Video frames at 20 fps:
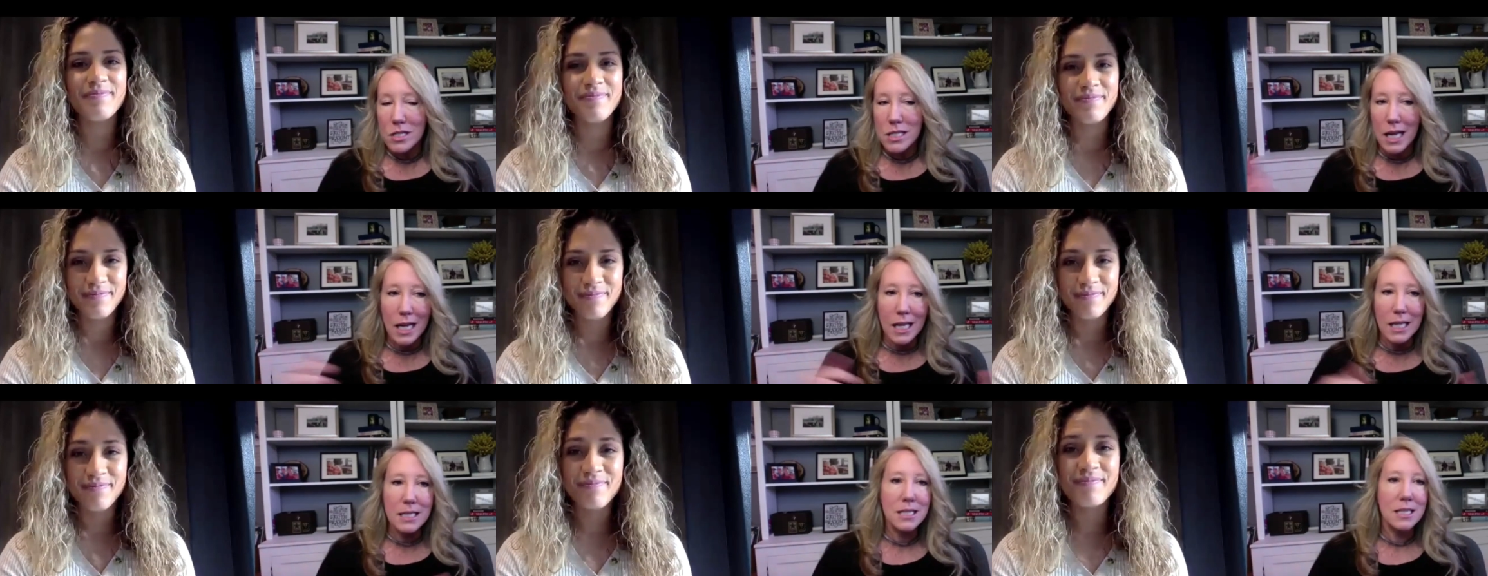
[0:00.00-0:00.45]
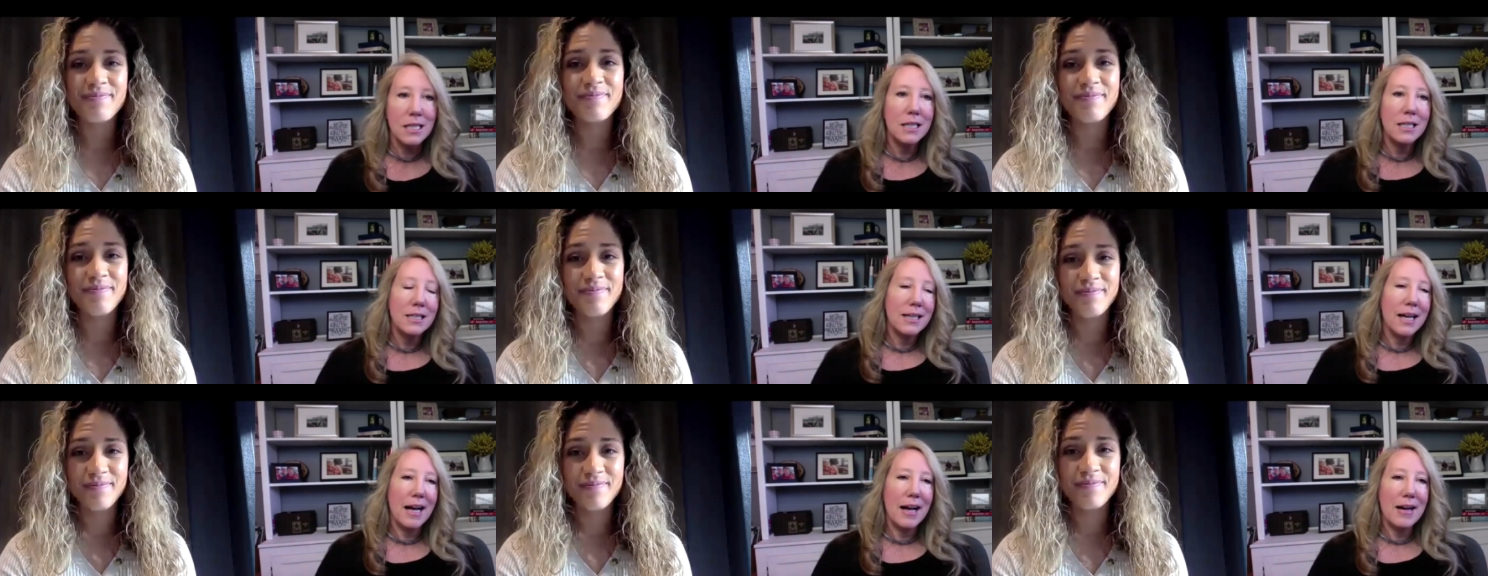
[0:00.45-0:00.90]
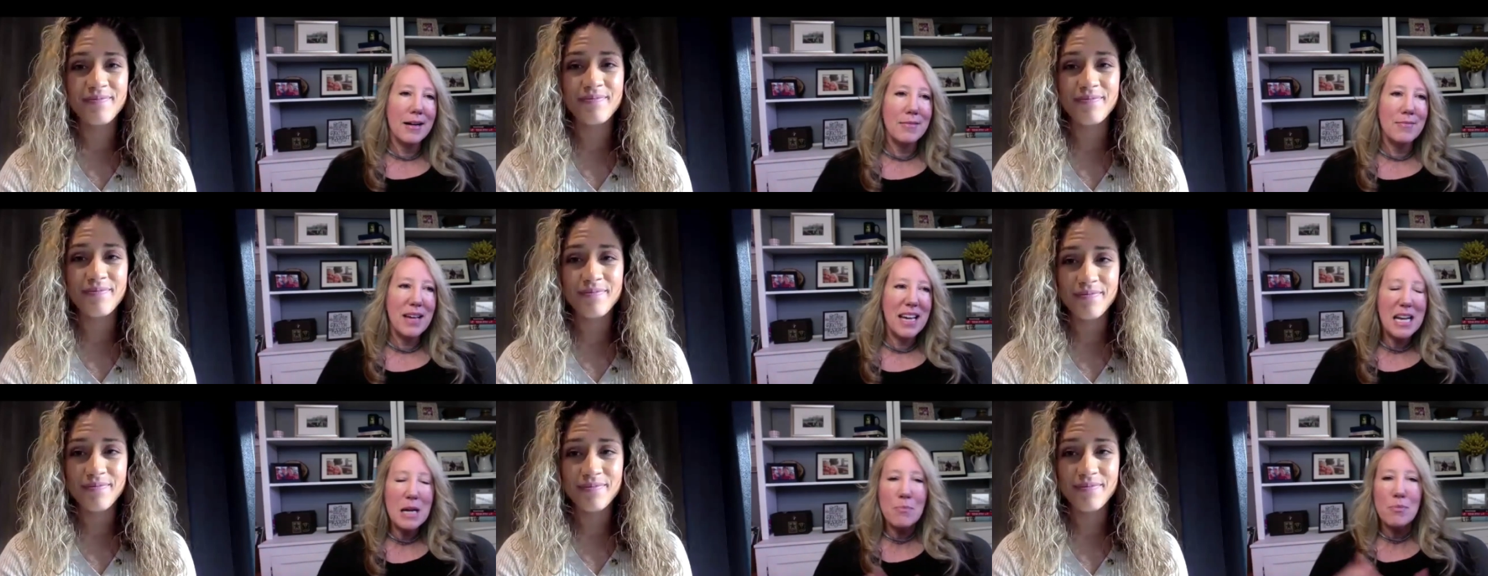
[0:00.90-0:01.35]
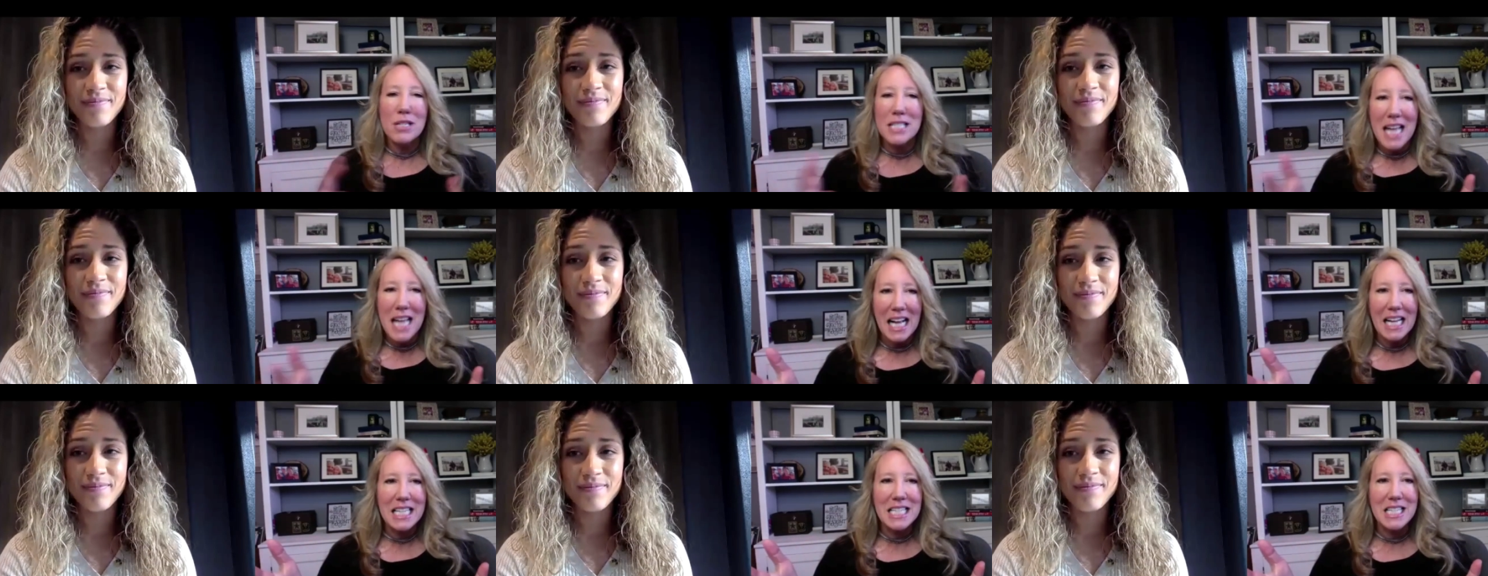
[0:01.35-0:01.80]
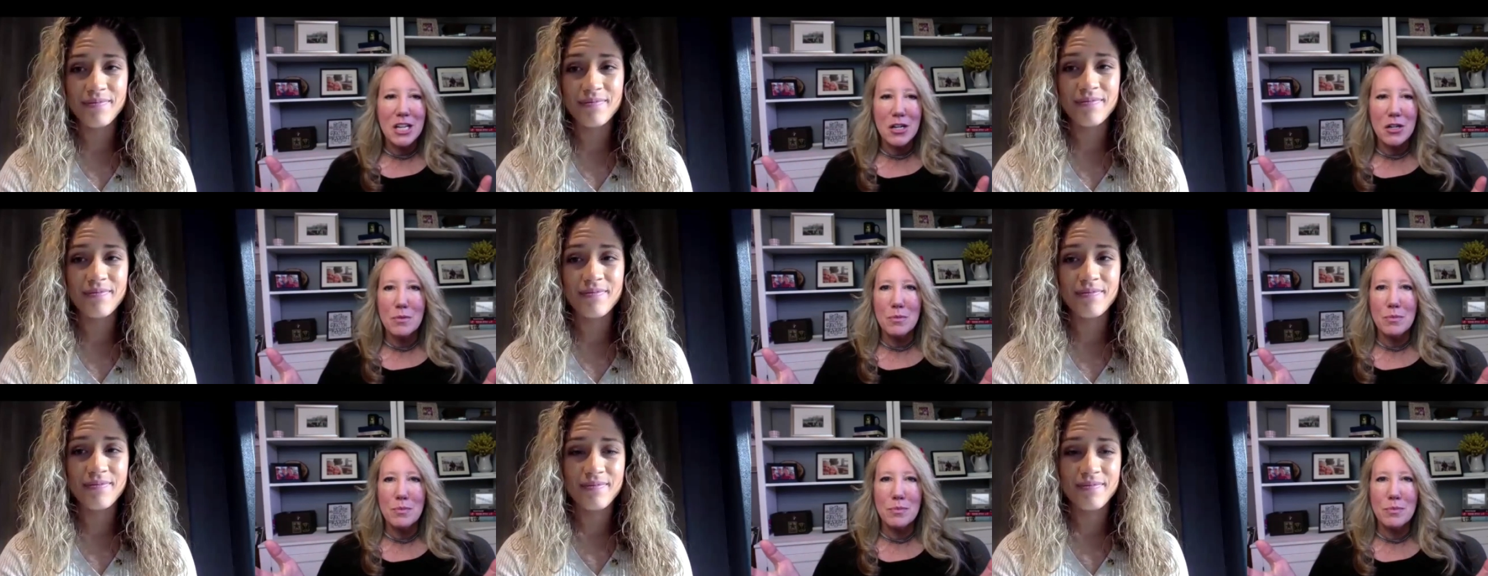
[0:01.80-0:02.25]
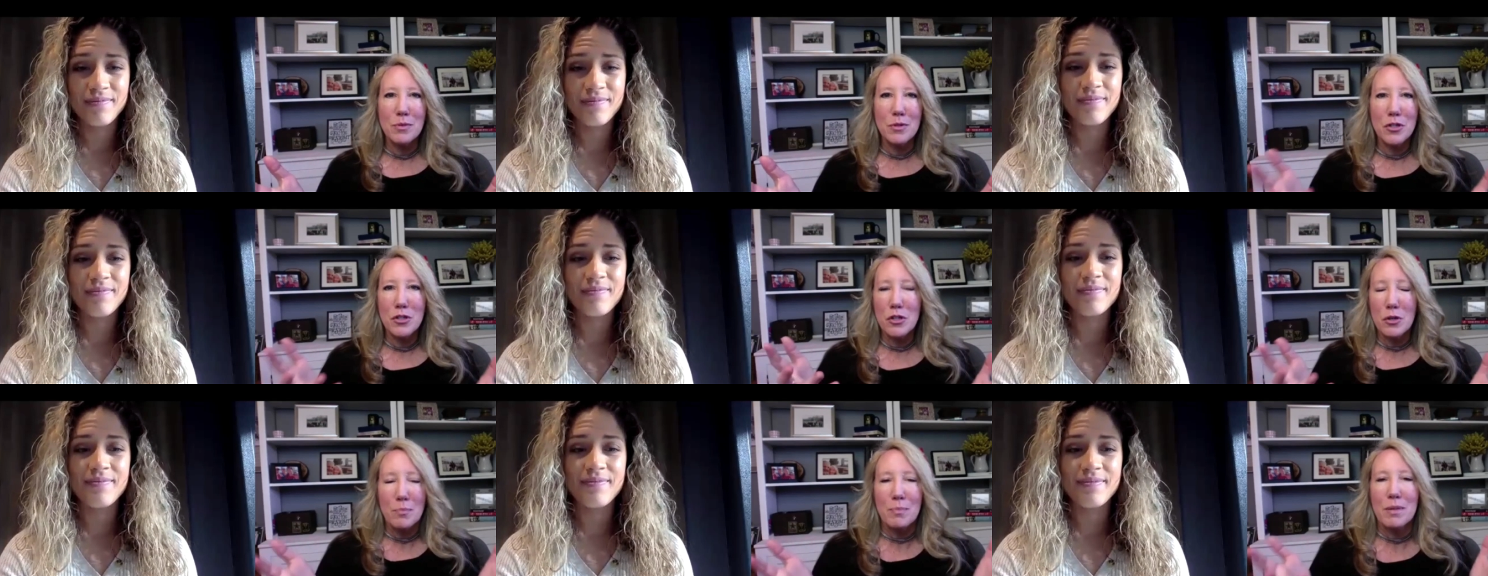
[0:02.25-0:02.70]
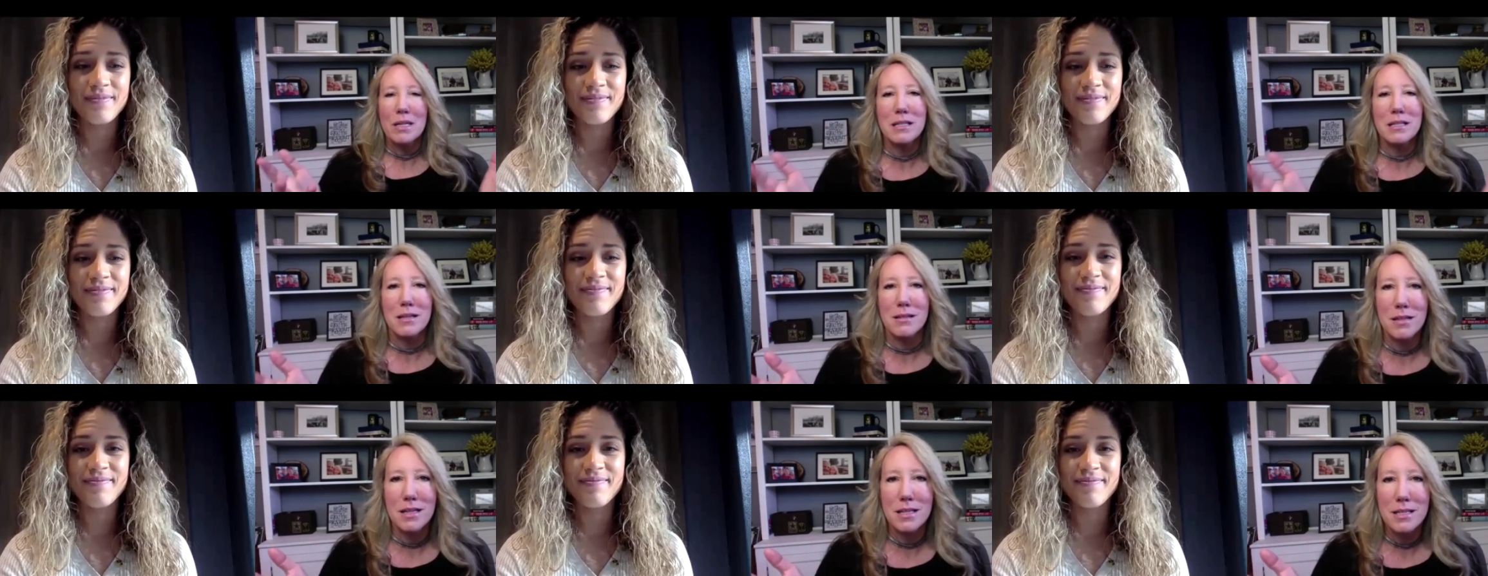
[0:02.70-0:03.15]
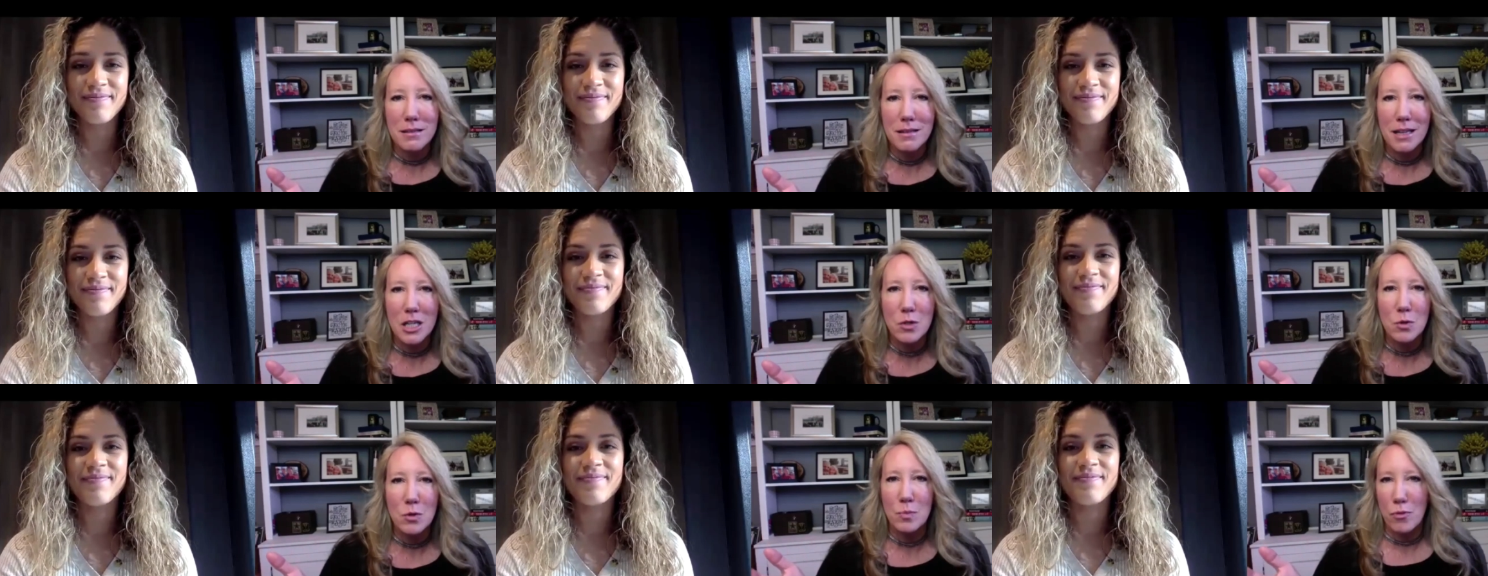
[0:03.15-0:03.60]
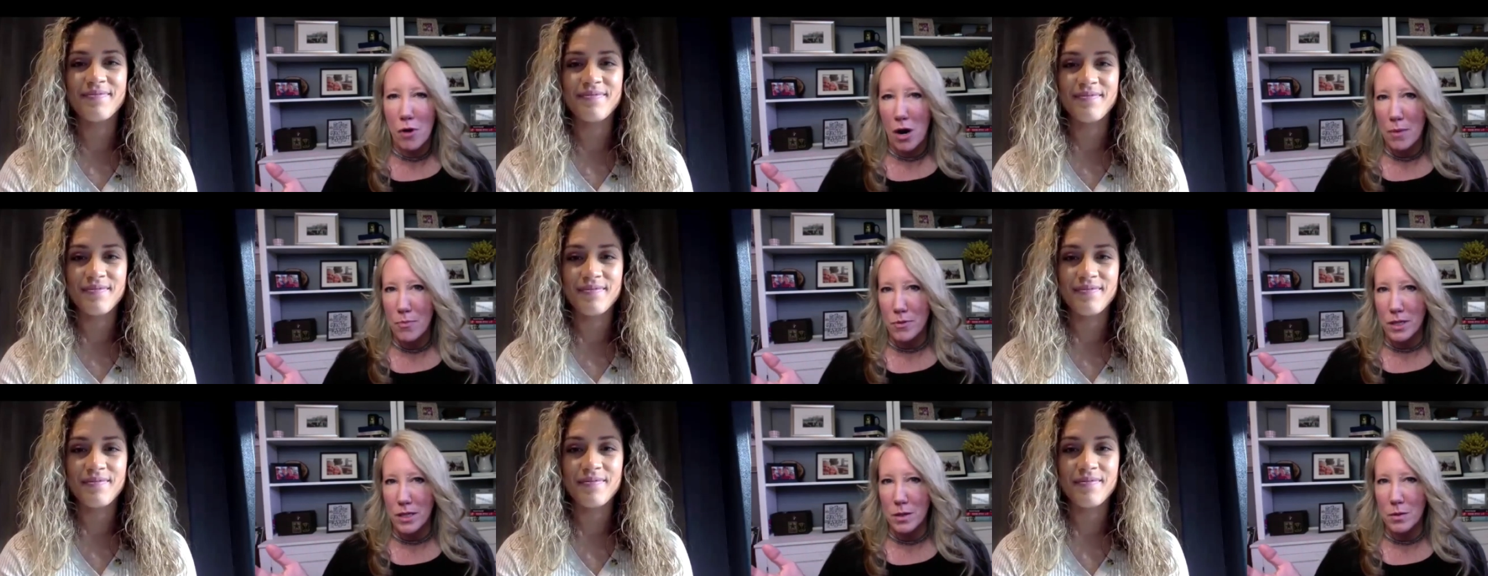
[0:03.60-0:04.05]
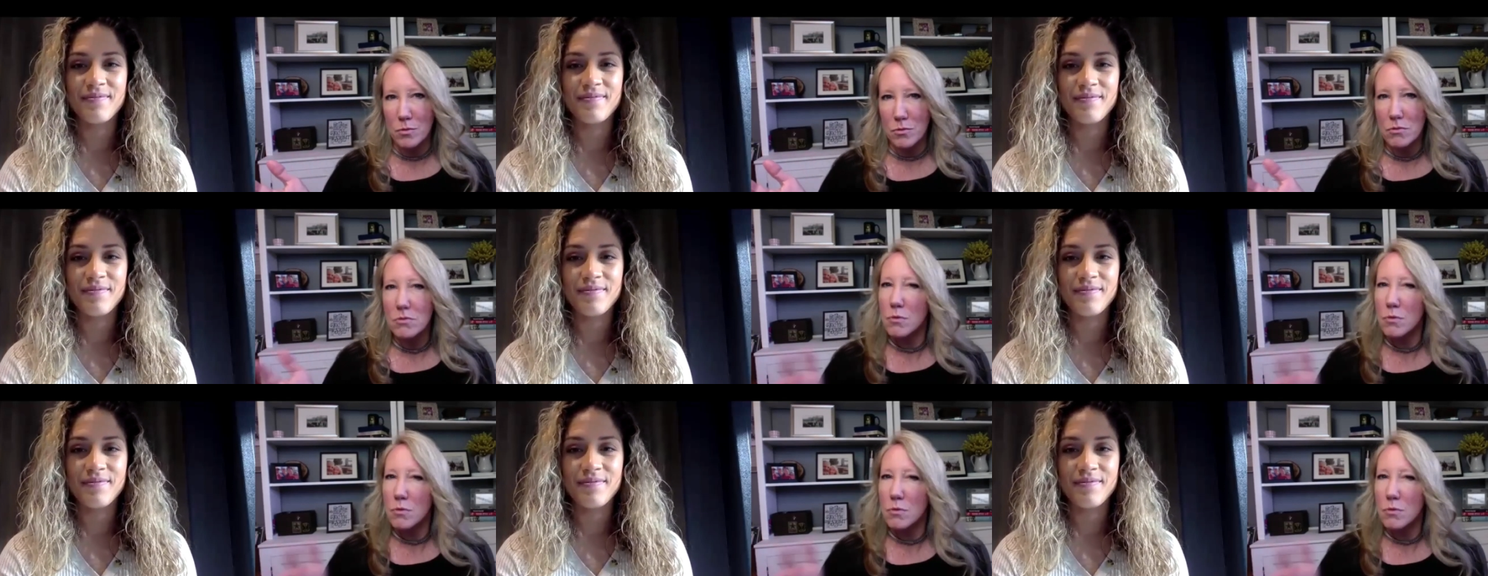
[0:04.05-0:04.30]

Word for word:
Speaker 1: state. And it protects your business intellectual property,